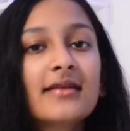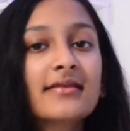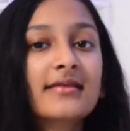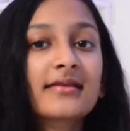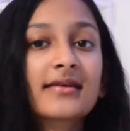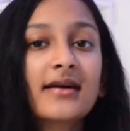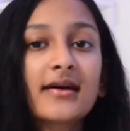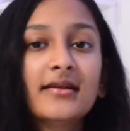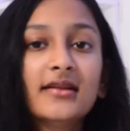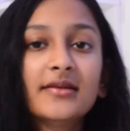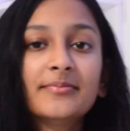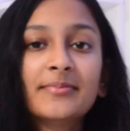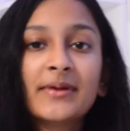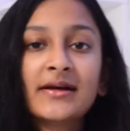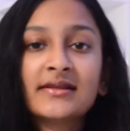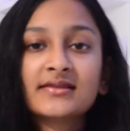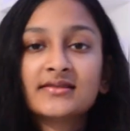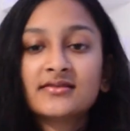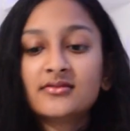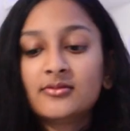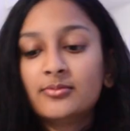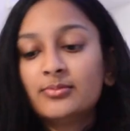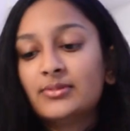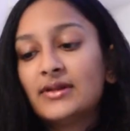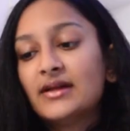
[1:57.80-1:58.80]
The colour
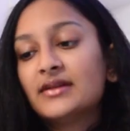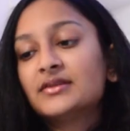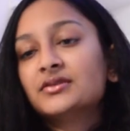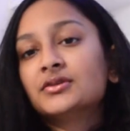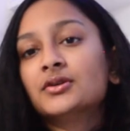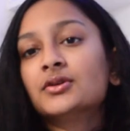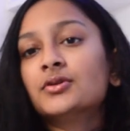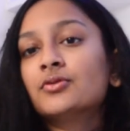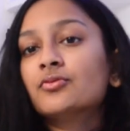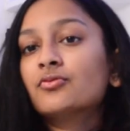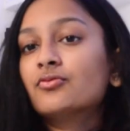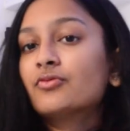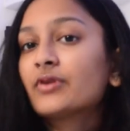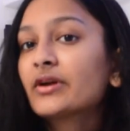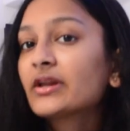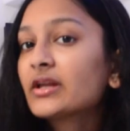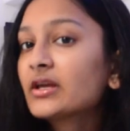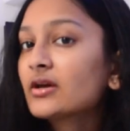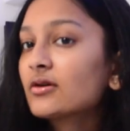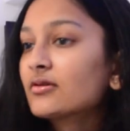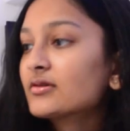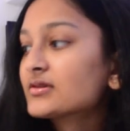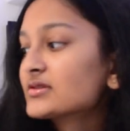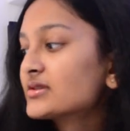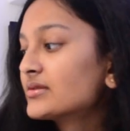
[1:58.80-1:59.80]
pencil blended really
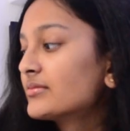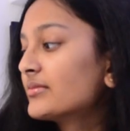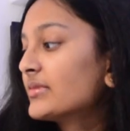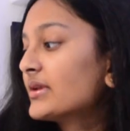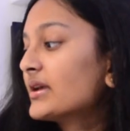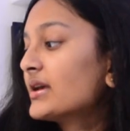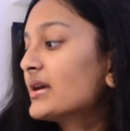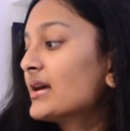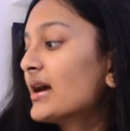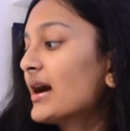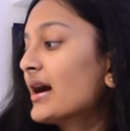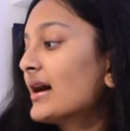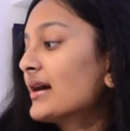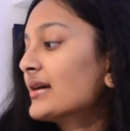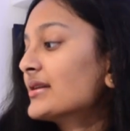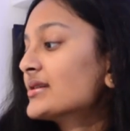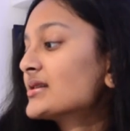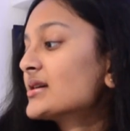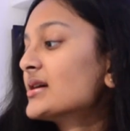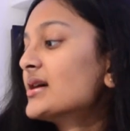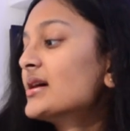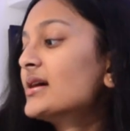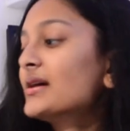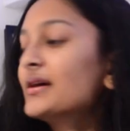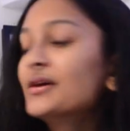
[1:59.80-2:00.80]
awesomely and
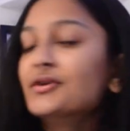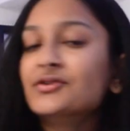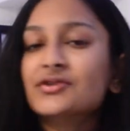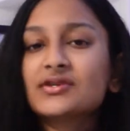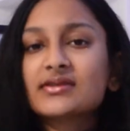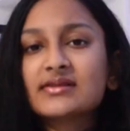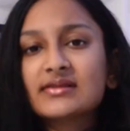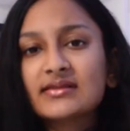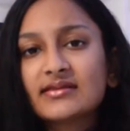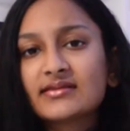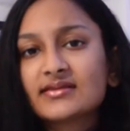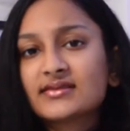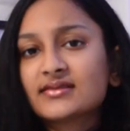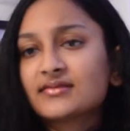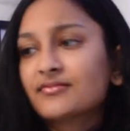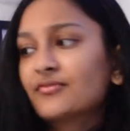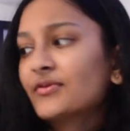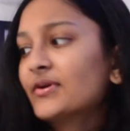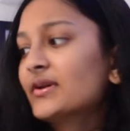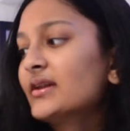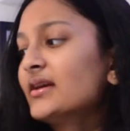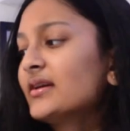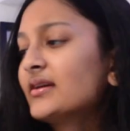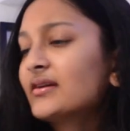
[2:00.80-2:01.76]
it just looks really